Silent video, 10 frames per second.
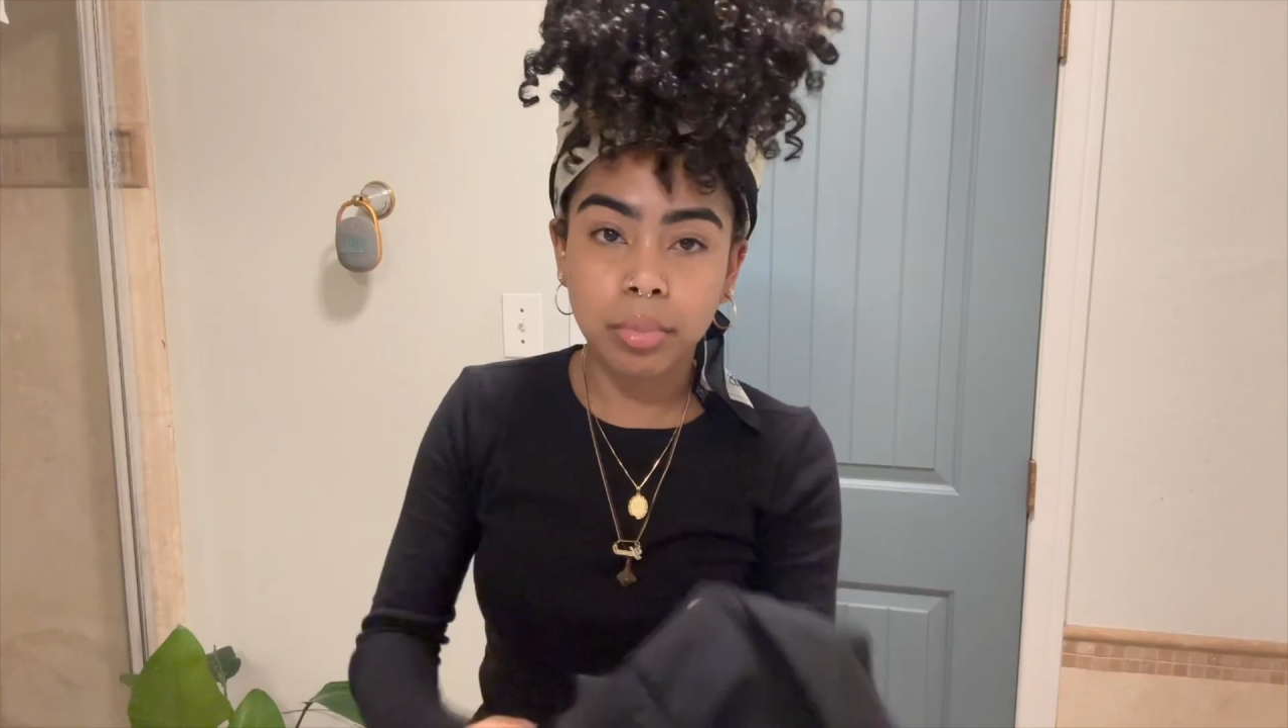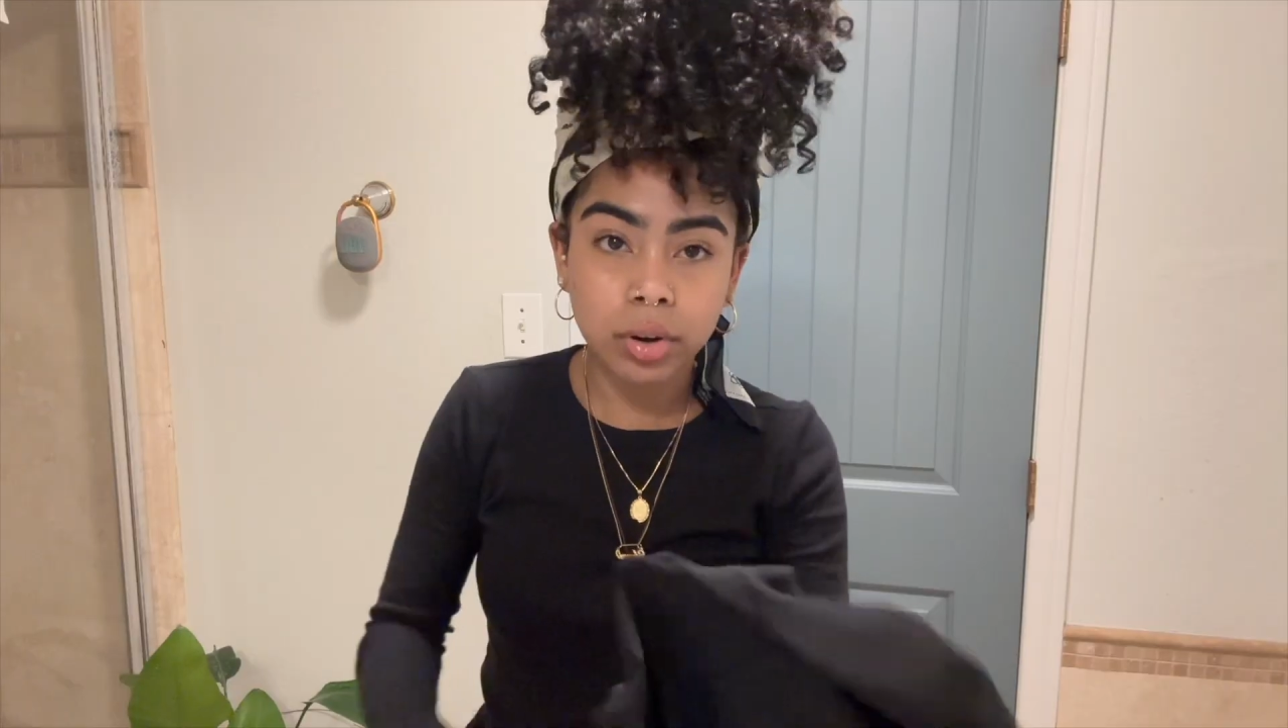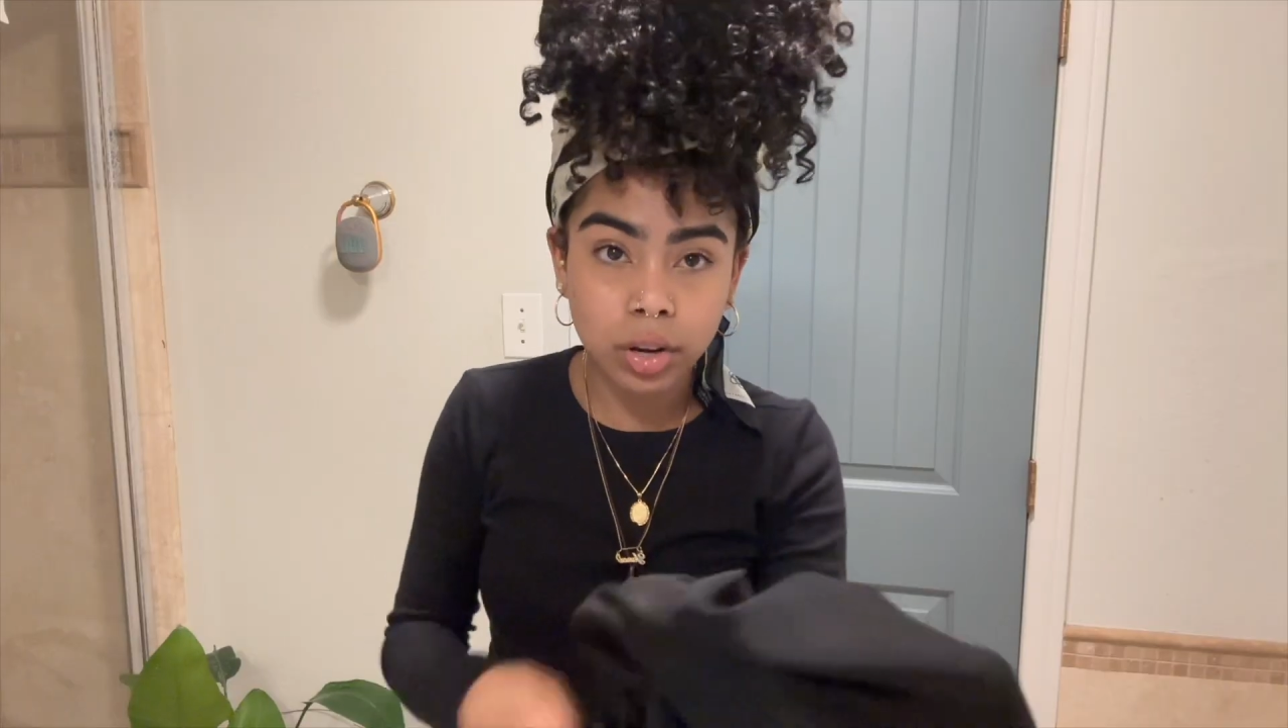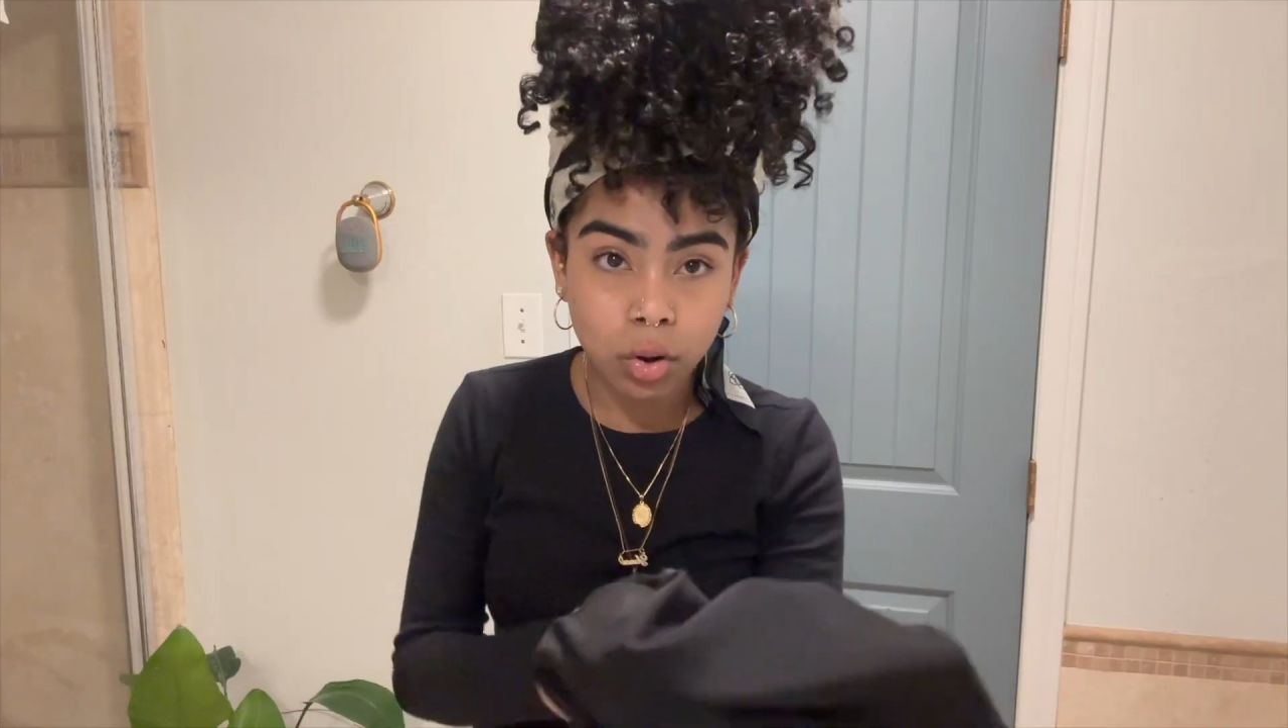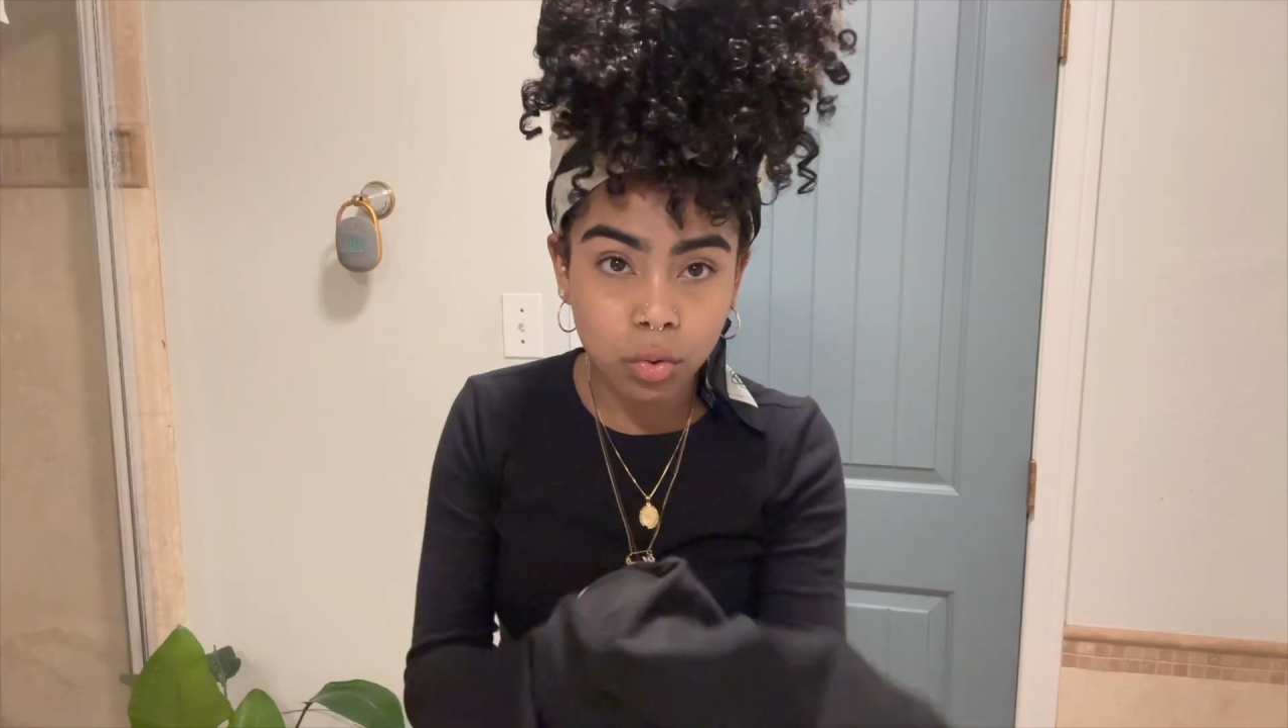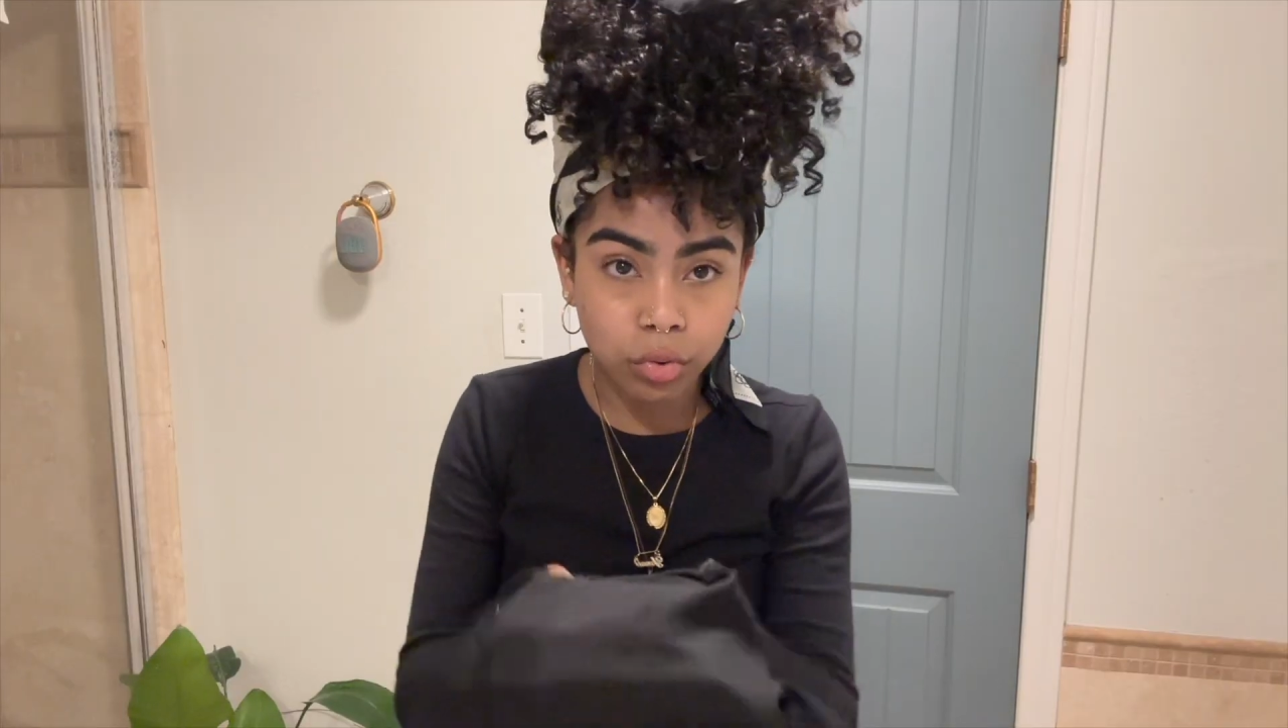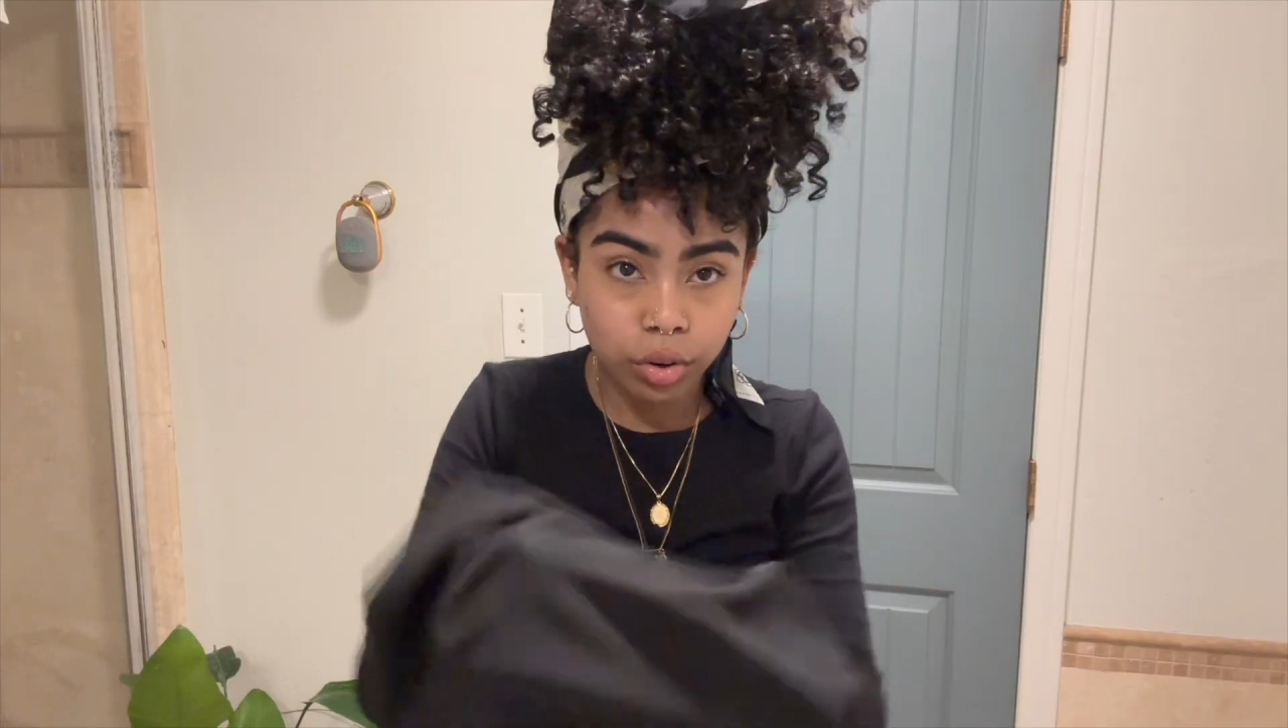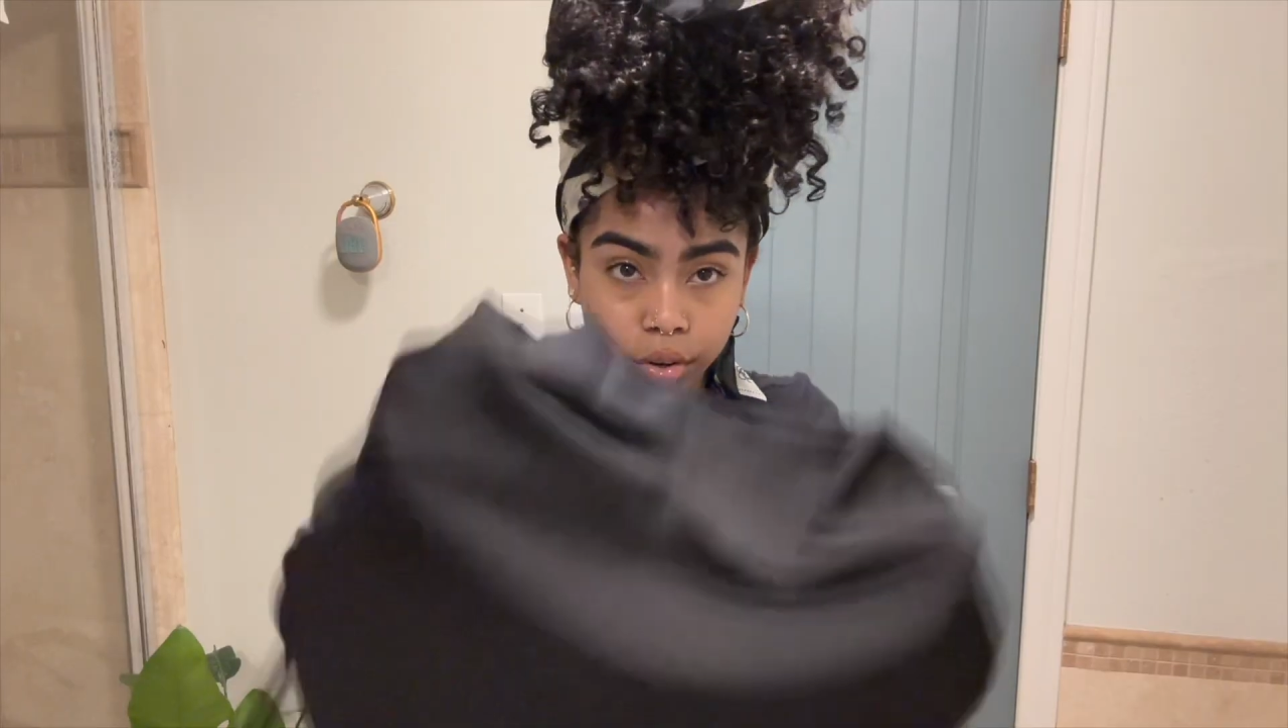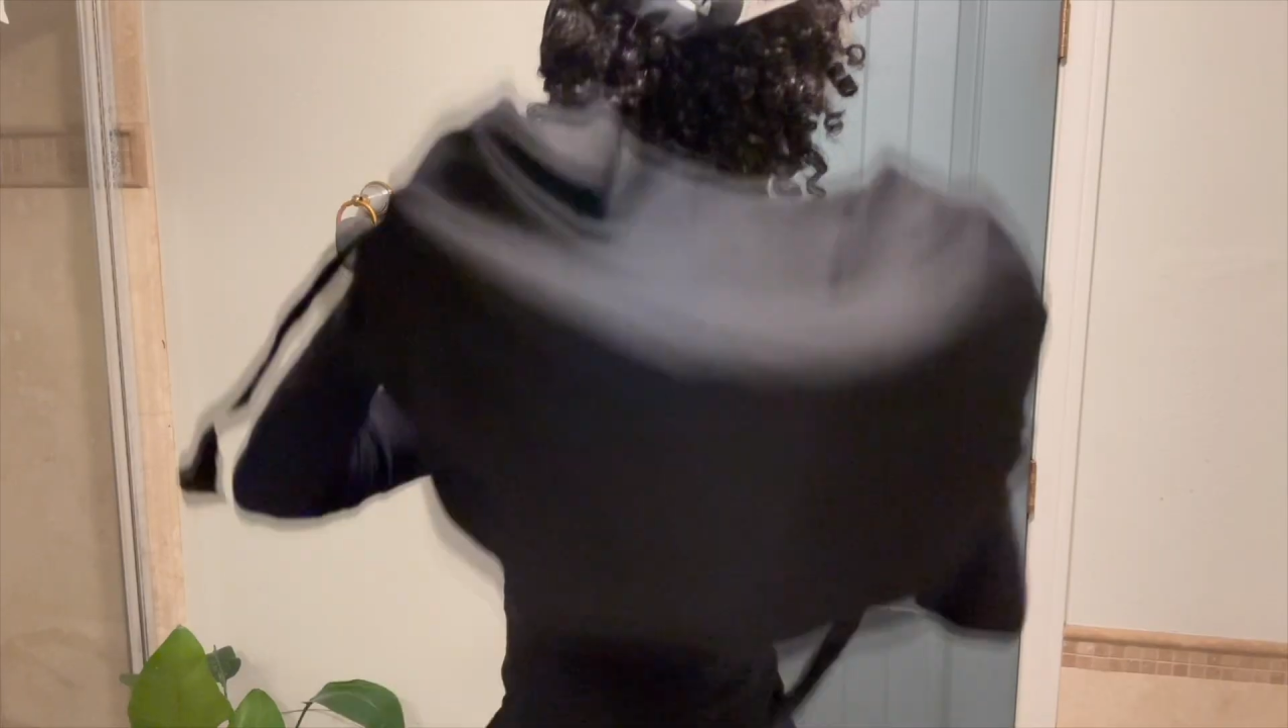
put it over.